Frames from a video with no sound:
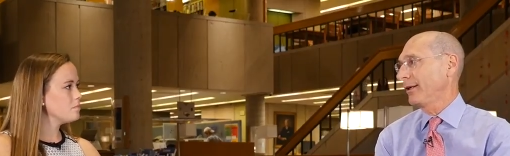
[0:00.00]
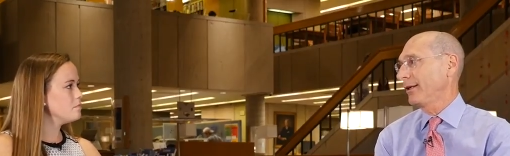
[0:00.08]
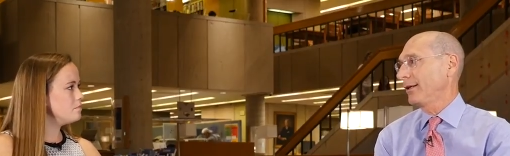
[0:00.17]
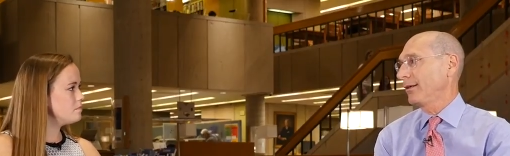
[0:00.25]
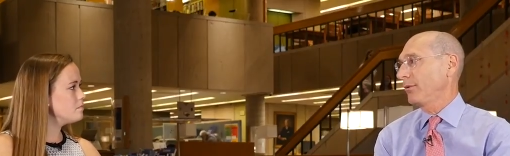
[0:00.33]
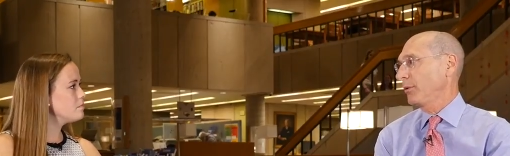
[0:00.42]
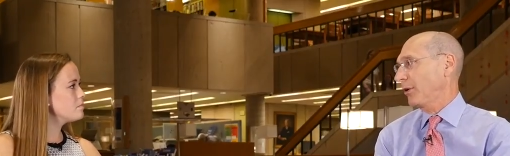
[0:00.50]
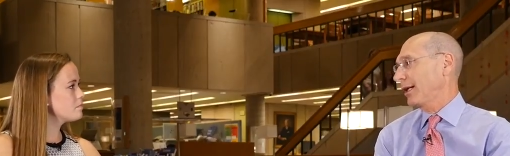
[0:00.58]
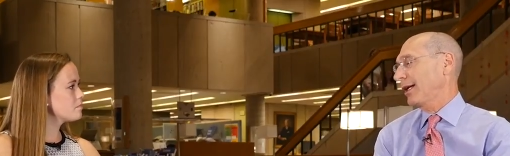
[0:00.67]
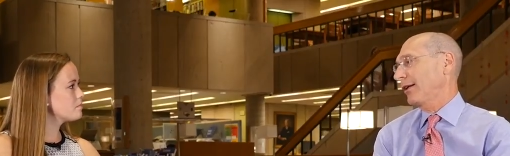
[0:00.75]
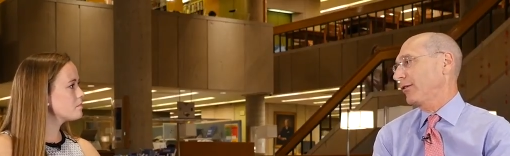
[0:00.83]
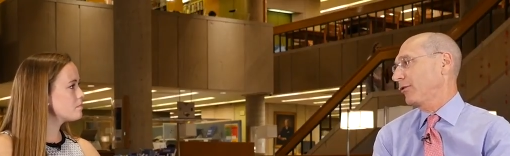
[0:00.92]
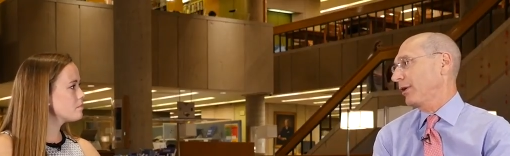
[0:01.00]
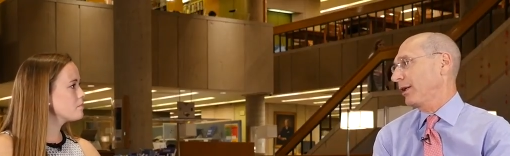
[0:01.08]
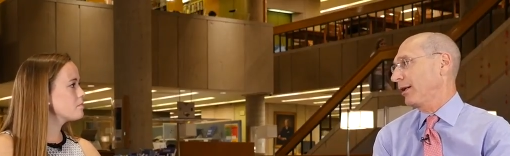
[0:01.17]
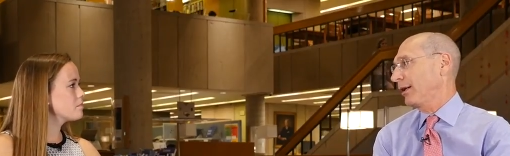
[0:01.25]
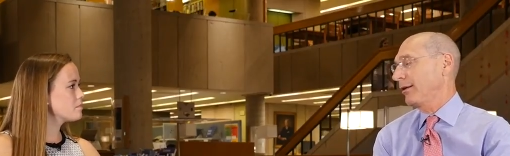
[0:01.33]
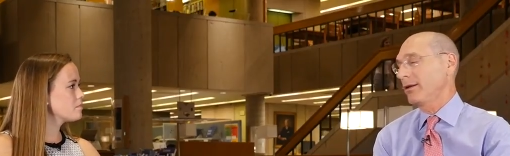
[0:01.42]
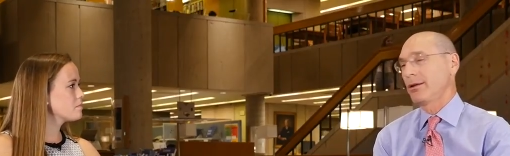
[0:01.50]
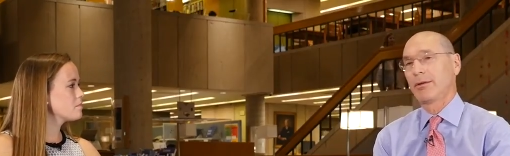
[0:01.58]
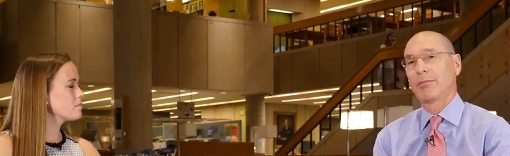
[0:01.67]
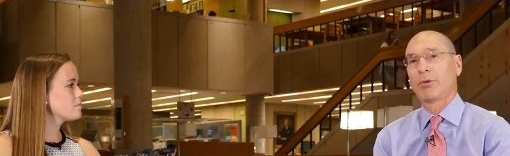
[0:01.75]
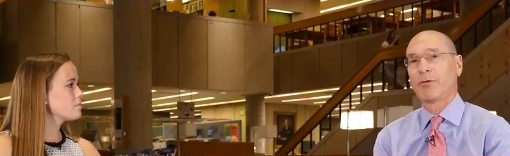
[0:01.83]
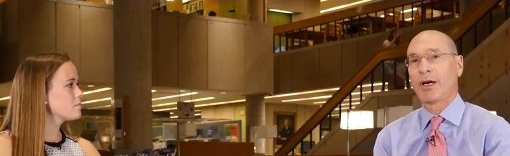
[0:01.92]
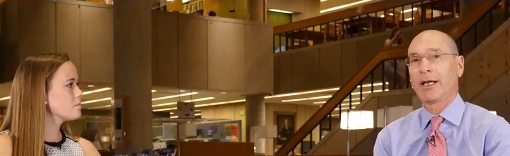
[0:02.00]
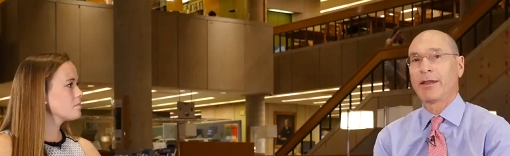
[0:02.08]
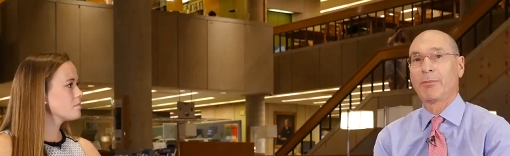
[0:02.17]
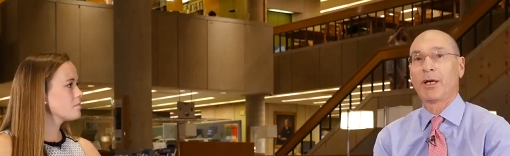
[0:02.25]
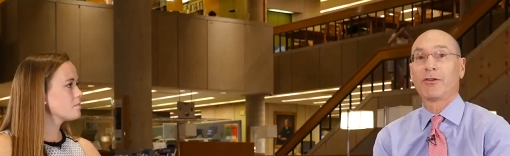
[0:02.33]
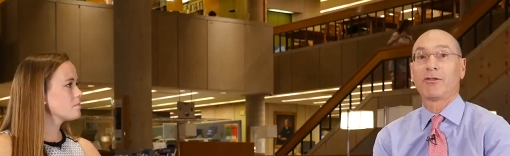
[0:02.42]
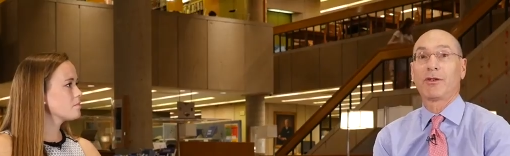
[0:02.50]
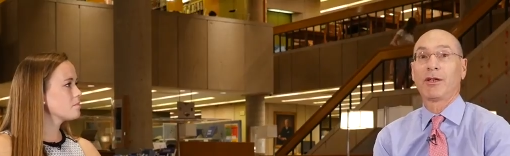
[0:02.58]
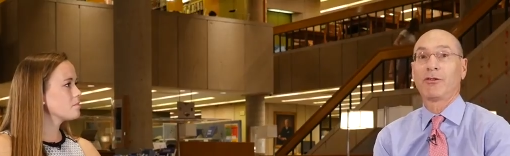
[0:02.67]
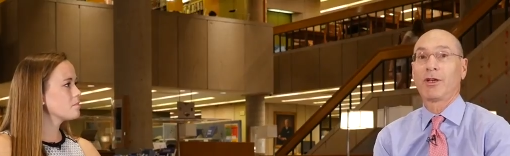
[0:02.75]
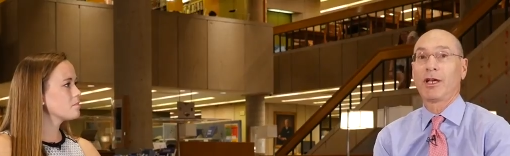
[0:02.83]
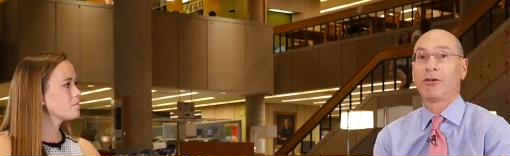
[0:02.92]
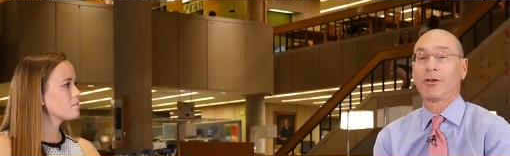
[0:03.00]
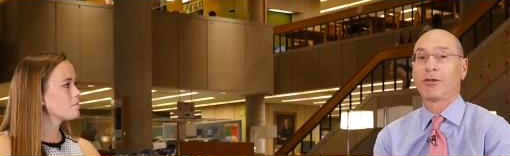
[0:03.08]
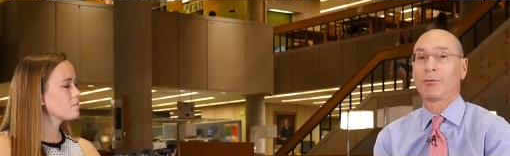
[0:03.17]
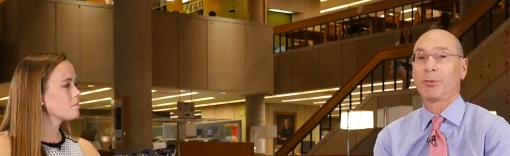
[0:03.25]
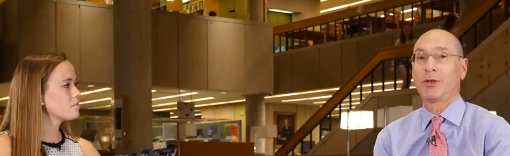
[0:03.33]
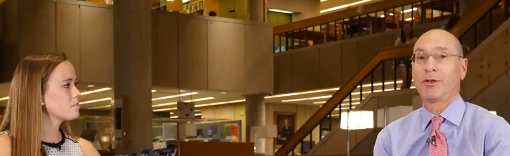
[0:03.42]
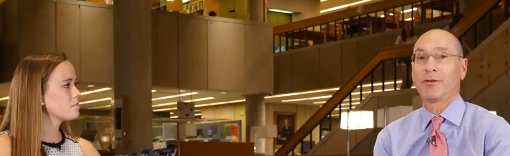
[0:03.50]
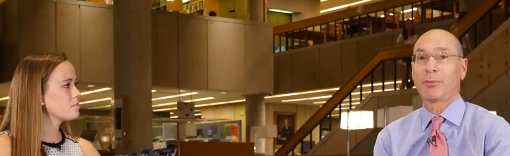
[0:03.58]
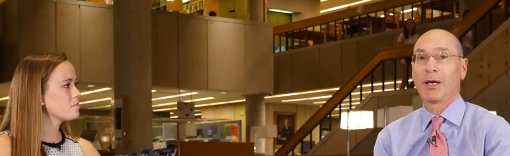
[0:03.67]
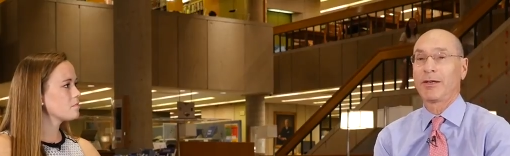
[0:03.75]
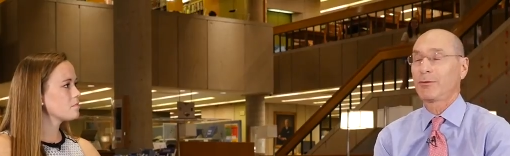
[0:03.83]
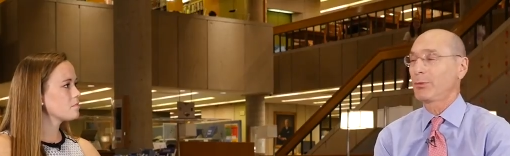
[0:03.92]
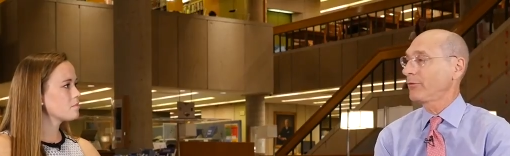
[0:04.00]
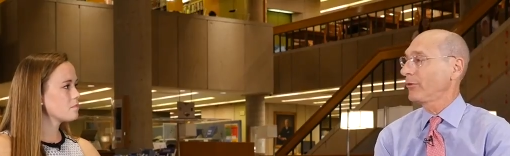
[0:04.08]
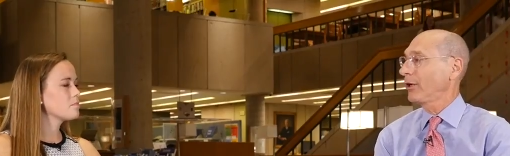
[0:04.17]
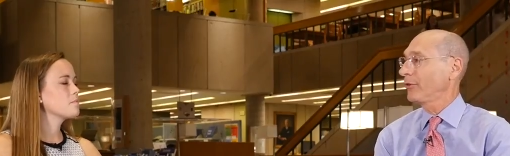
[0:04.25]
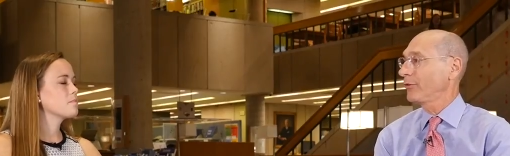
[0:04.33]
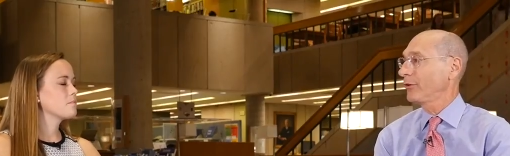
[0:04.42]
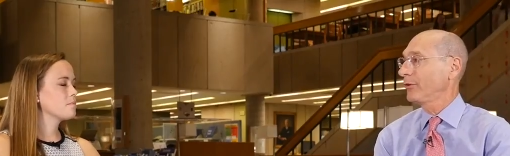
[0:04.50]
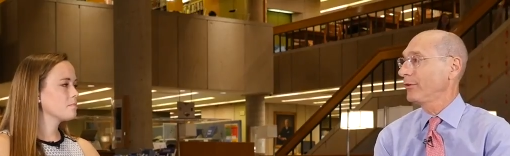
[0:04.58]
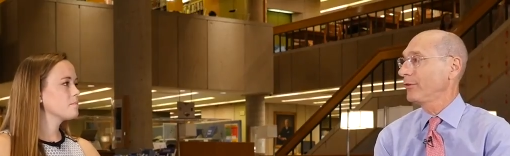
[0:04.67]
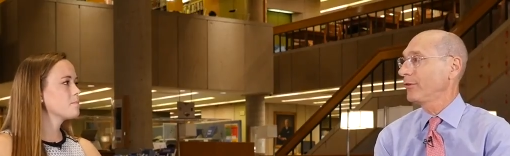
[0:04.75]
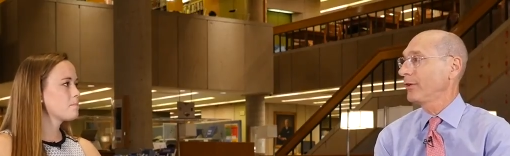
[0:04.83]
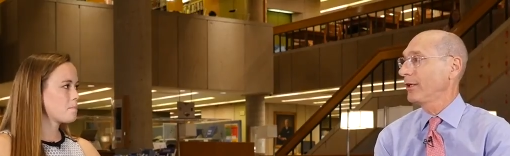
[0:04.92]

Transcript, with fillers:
Speaker 1: Mm-hmm. We want to concentrate on providing the best educational experience possible for our students